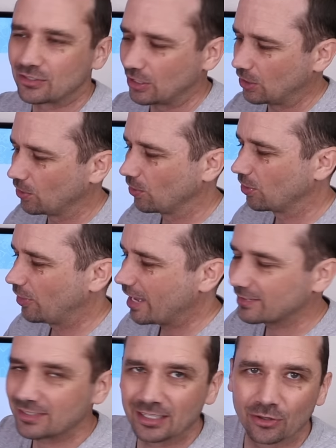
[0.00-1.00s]
So
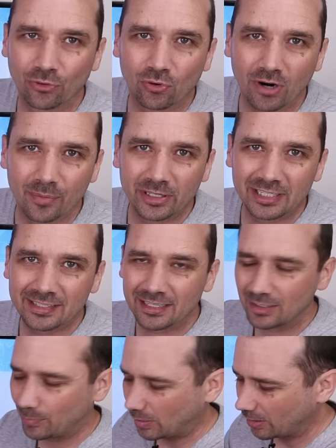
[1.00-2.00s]
that's gonna require me to
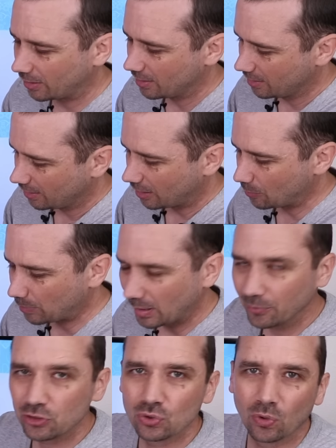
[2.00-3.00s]
take it apart and
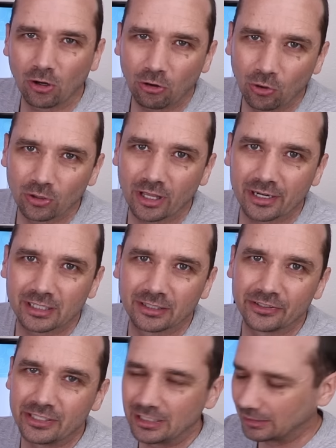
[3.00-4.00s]
probably do a whole lot of
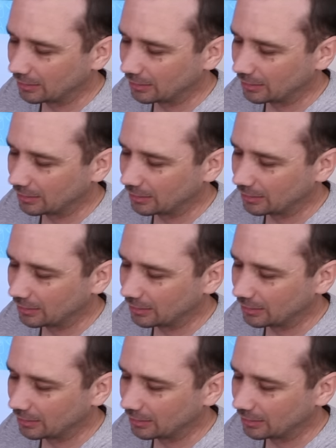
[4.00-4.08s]
cleaning.